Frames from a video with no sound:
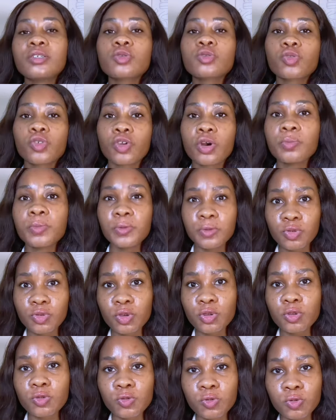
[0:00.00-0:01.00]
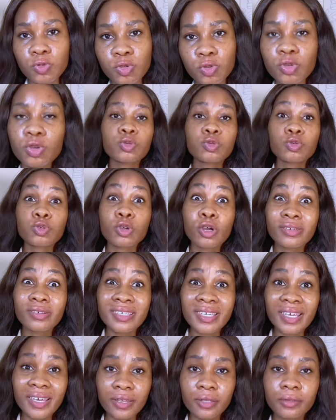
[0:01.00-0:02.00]
scrub is going to do to your
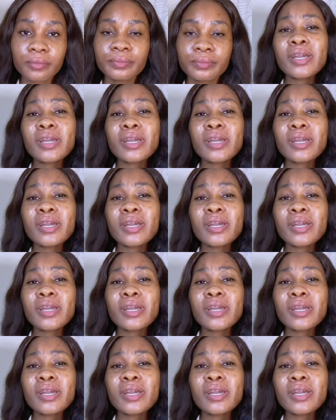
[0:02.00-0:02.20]
skin.